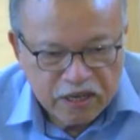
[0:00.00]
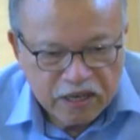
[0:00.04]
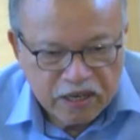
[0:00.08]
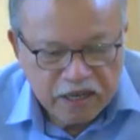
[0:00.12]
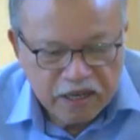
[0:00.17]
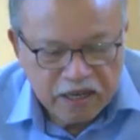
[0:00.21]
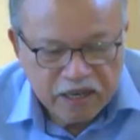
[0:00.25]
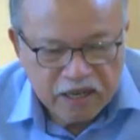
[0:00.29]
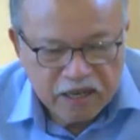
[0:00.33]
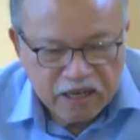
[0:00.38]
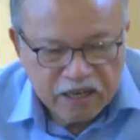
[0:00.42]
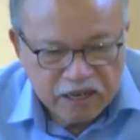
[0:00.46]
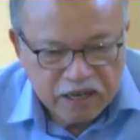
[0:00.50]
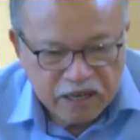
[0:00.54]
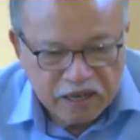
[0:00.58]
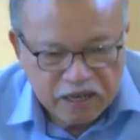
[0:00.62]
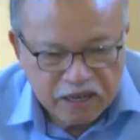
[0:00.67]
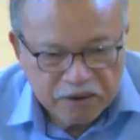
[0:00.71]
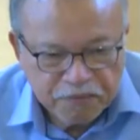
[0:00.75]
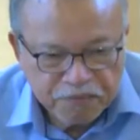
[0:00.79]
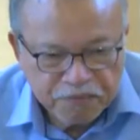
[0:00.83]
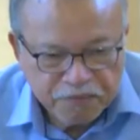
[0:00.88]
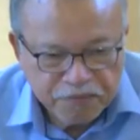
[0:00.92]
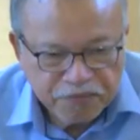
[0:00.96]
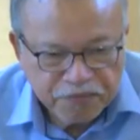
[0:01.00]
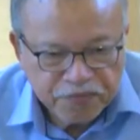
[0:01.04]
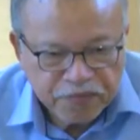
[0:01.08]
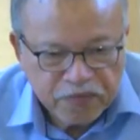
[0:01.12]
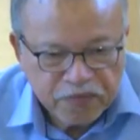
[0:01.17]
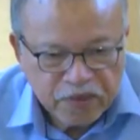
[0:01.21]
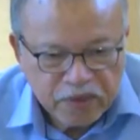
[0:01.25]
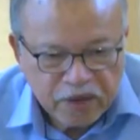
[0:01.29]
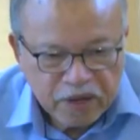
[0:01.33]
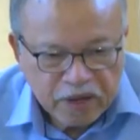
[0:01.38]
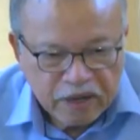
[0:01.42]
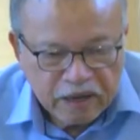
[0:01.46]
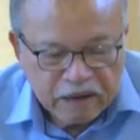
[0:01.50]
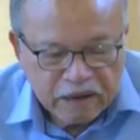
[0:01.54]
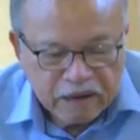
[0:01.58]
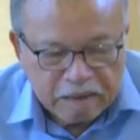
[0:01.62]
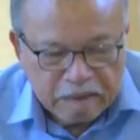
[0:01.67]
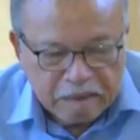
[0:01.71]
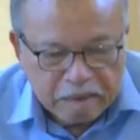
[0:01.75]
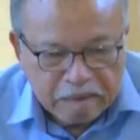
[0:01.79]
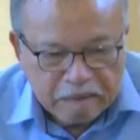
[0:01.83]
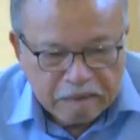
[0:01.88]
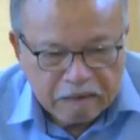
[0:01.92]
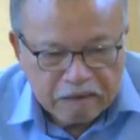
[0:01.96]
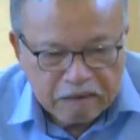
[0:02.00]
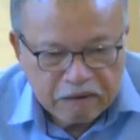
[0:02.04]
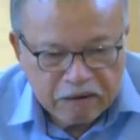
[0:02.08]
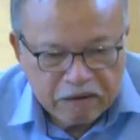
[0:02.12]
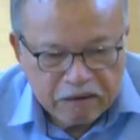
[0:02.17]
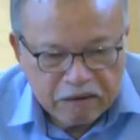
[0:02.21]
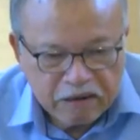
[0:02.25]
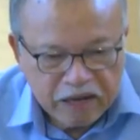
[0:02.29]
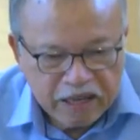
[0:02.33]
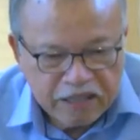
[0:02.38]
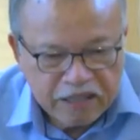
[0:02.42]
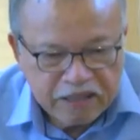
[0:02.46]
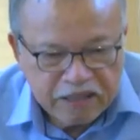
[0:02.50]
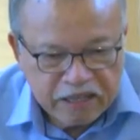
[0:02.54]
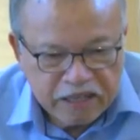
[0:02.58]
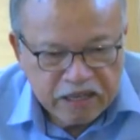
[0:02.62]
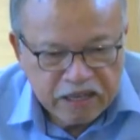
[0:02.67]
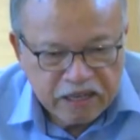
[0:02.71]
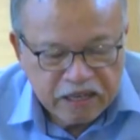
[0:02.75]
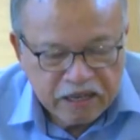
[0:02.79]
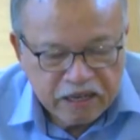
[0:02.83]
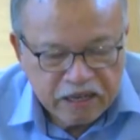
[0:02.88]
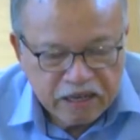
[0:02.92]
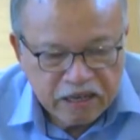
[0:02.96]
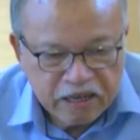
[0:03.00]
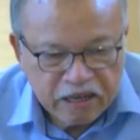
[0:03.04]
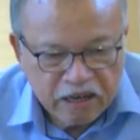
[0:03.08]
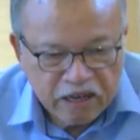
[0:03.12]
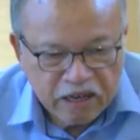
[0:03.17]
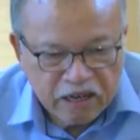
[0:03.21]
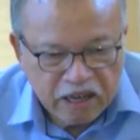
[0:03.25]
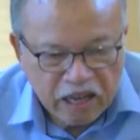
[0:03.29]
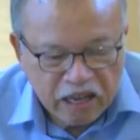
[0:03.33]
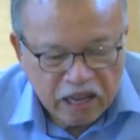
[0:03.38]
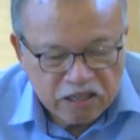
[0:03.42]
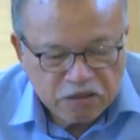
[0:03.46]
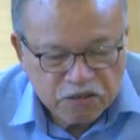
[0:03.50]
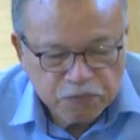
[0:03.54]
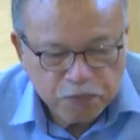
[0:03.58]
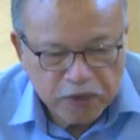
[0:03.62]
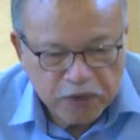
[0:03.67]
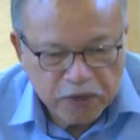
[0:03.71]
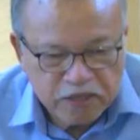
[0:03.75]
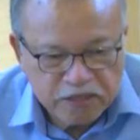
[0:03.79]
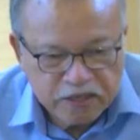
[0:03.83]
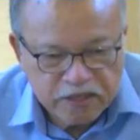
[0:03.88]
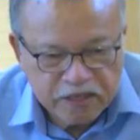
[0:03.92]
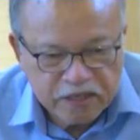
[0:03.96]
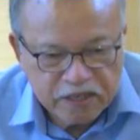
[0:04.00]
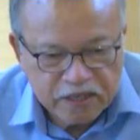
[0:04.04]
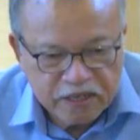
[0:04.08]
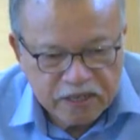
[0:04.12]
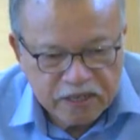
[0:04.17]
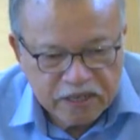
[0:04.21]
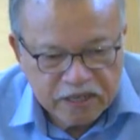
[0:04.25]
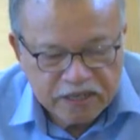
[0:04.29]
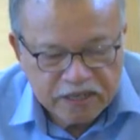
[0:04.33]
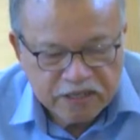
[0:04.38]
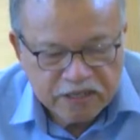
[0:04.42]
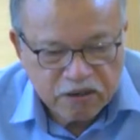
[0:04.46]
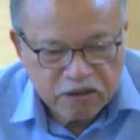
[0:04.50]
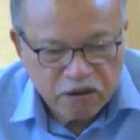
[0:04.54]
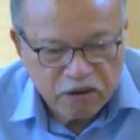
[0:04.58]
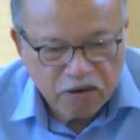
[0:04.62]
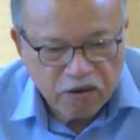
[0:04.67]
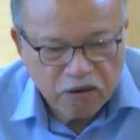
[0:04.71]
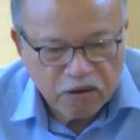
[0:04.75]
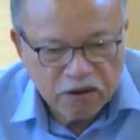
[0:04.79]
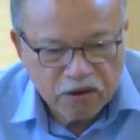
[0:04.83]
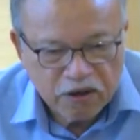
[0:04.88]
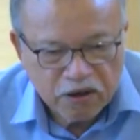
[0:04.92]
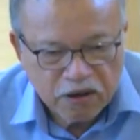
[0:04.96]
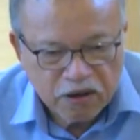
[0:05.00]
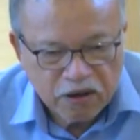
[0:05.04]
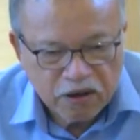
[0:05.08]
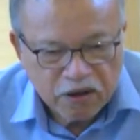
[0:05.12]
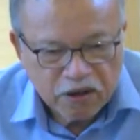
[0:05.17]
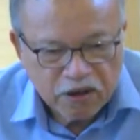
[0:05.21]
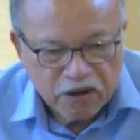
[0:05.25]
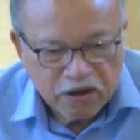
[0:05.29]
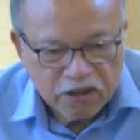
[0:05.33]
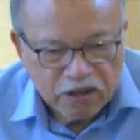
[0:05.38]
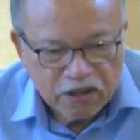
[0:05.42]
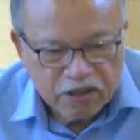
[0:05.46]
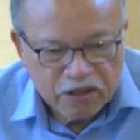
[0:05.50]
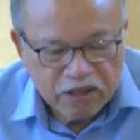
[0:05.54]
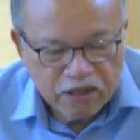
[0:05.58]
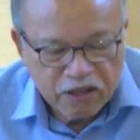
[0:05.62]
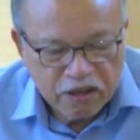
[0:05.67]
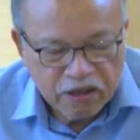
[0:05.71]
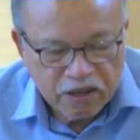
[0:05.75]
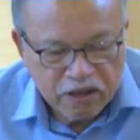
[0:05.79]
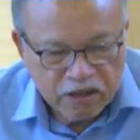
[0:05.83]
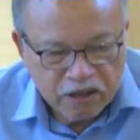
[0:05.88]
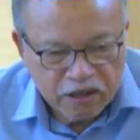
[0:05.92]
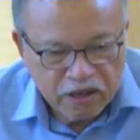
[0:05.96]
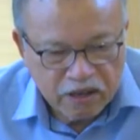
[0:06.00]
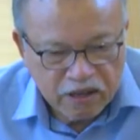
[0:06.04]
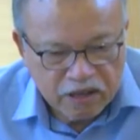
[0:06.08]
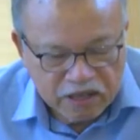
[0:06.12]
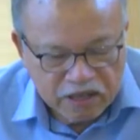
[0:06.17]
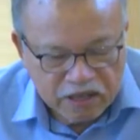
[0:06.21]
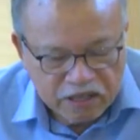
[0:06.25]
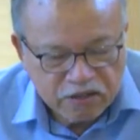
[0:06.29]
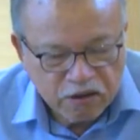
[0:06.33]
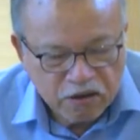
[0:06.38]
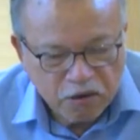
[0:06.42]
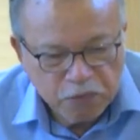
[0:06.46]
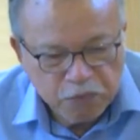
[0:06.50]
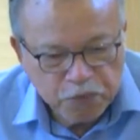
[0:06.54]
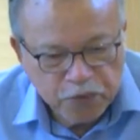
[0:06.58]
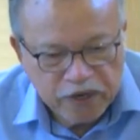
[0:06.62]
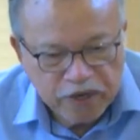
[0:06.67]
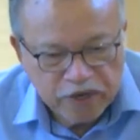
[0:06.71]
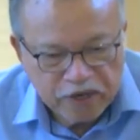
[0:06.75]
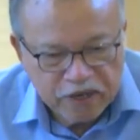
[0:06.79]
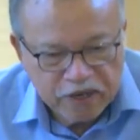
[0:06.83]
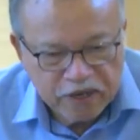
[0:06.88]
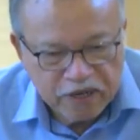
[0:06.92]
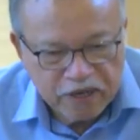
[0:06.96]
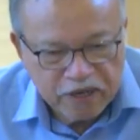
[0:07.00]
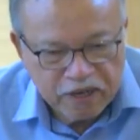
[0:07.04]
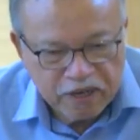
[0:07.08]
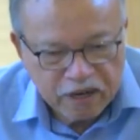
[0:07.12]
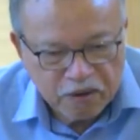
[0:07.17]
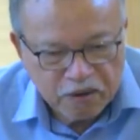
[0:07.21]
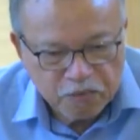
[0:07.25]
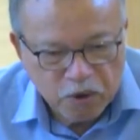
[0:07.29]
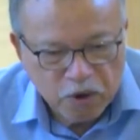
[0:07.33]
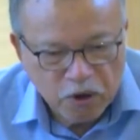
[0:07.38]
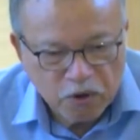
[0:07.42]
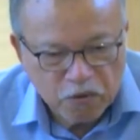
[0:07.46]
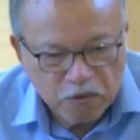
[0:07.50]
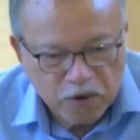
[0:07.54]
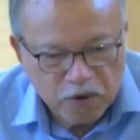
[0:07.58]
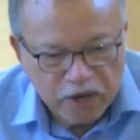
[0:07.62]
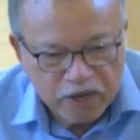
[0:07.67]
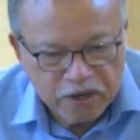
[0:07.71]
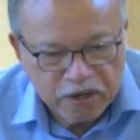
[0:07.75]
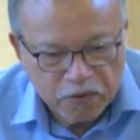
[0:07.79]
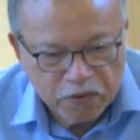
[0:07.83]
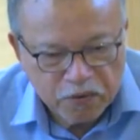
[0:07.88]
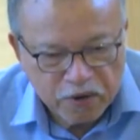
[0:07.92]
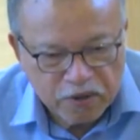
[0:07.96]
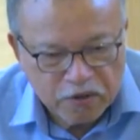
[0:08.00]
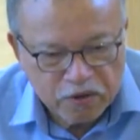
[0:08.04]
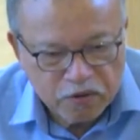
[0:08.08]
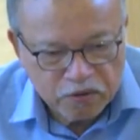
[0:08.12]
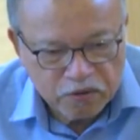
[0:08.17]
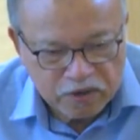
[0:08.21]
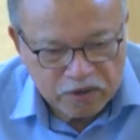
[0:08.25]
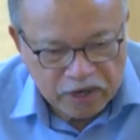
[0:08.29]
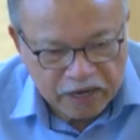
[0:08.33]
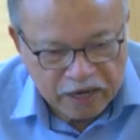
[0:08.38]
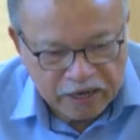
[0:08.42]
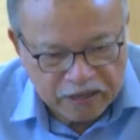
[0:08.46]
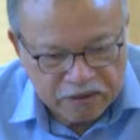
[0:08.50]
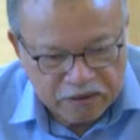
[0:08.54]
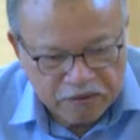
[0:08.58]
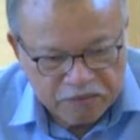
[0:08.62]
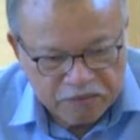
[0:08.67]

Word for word: in uh, creating expressing his or his opinion about what he want to write